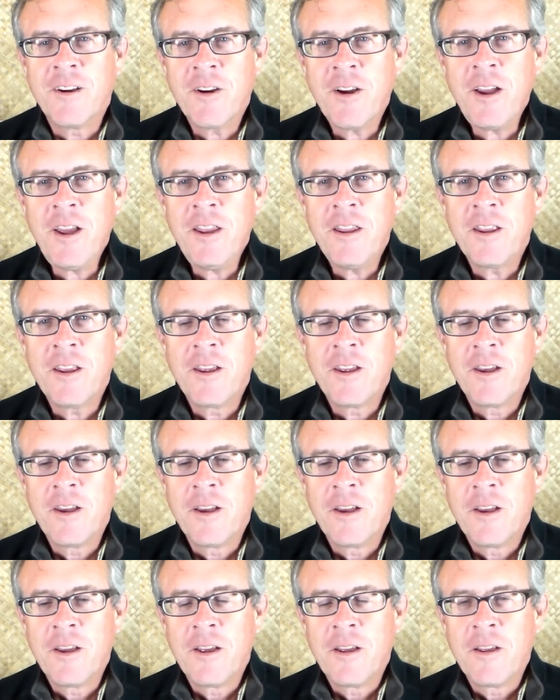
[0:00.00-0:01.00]
Right?
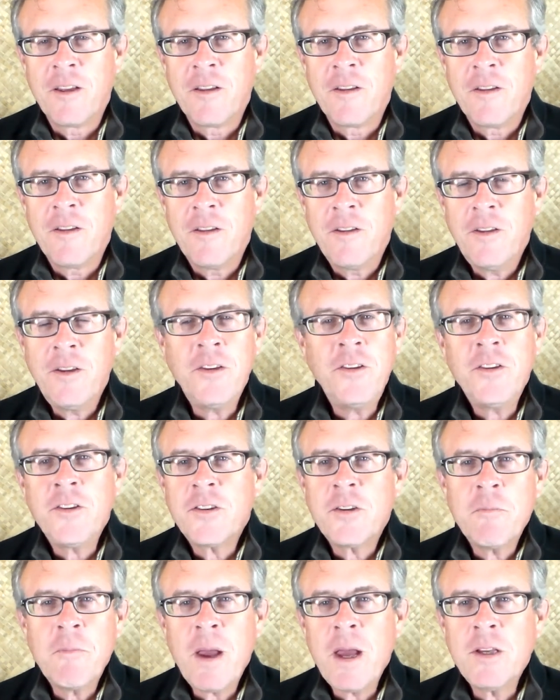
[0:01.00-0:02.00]
You
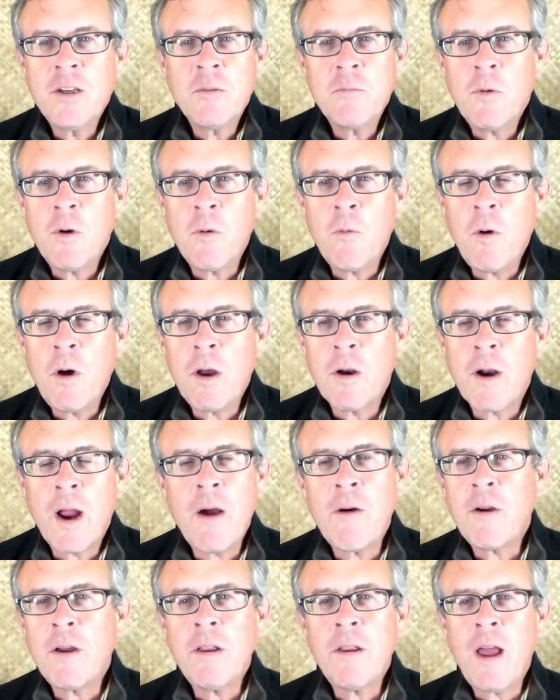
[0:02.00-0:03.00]
just imagine more water.
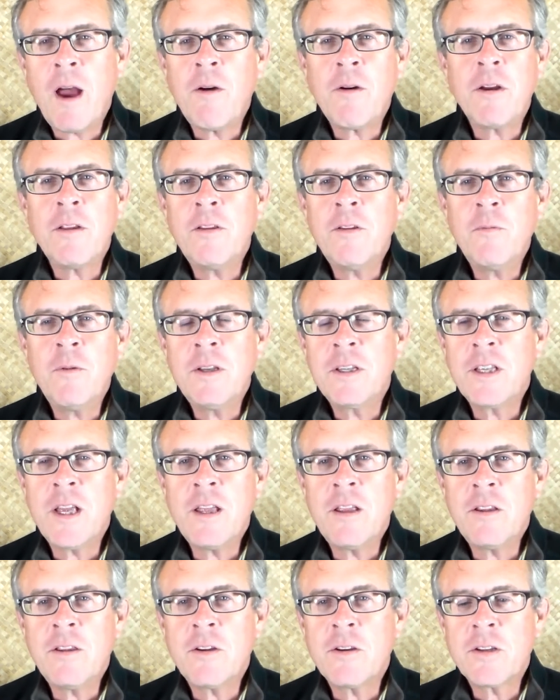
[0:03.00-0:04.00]
How can how can we
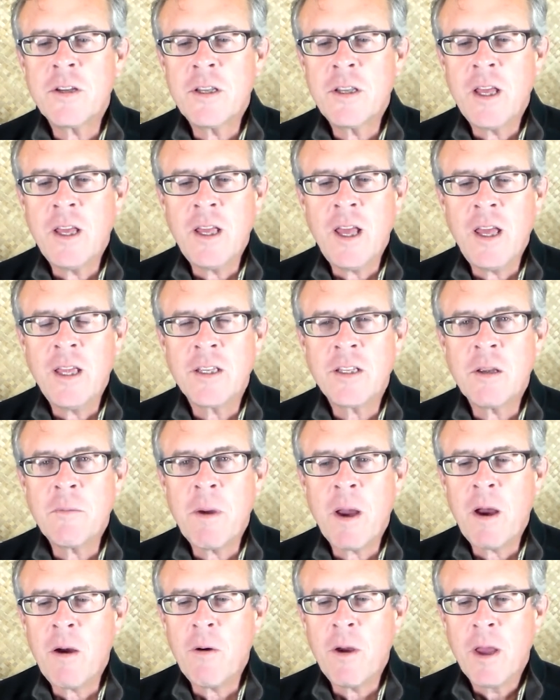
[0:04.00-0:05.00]
say that there's a, a, a
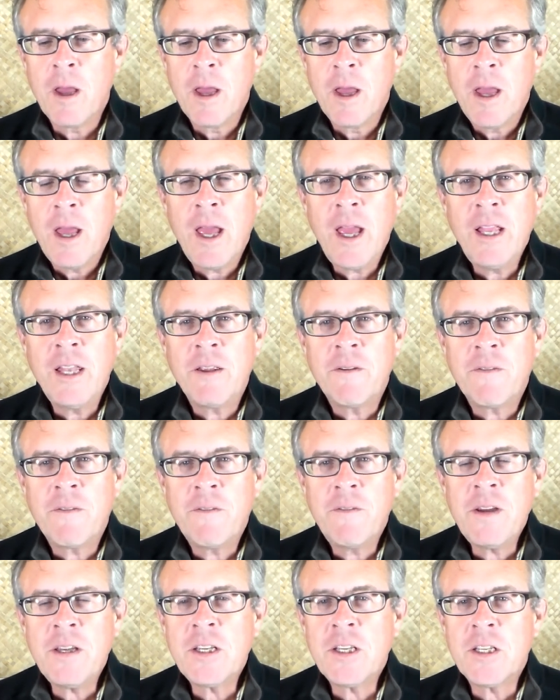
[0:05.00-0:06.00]
somehow a
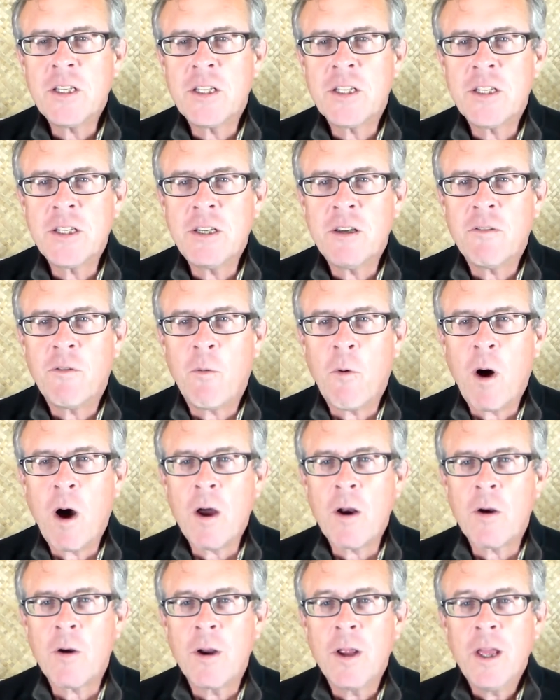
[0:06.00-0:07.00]
deficiency of
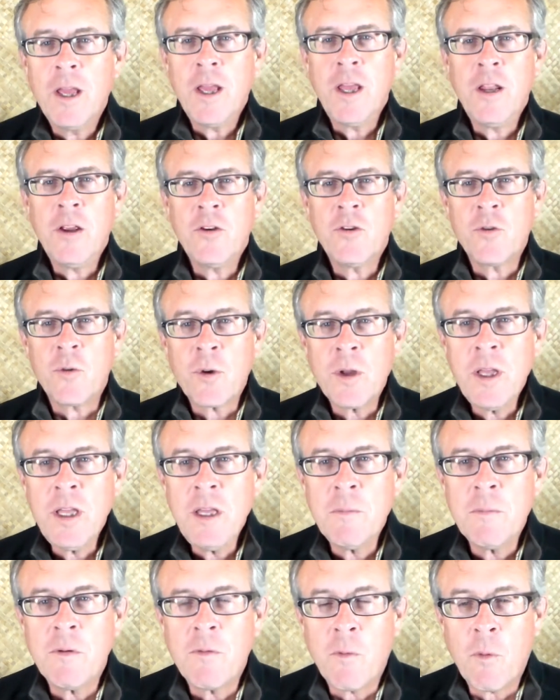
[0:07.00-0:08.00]
water in a
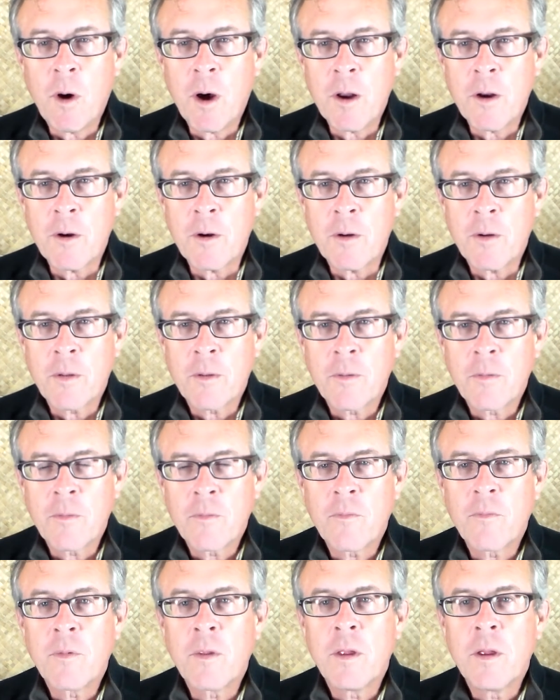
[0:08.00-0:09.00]
dream of water?
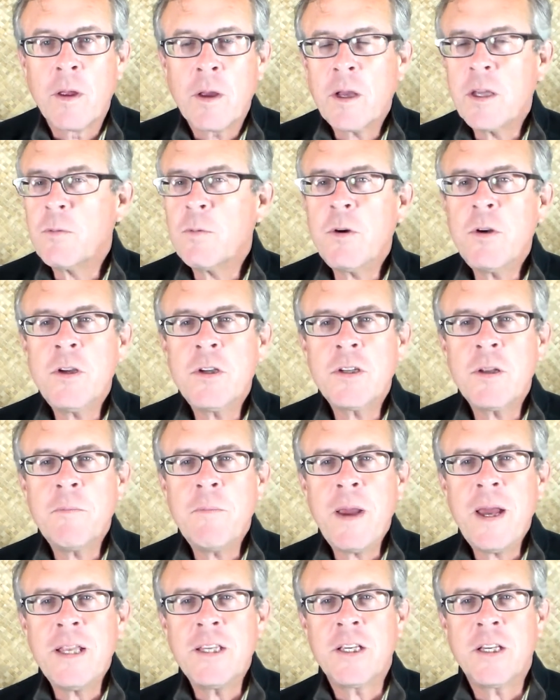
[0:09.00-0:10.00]
Because we're just
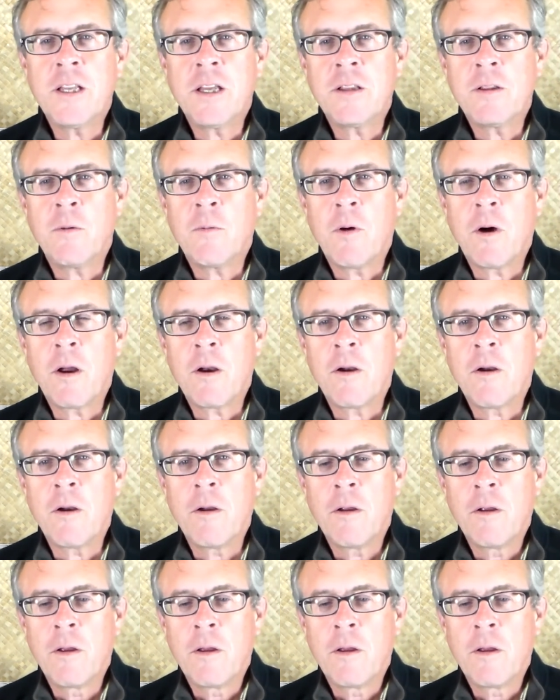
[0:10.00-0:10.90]
imagining the water.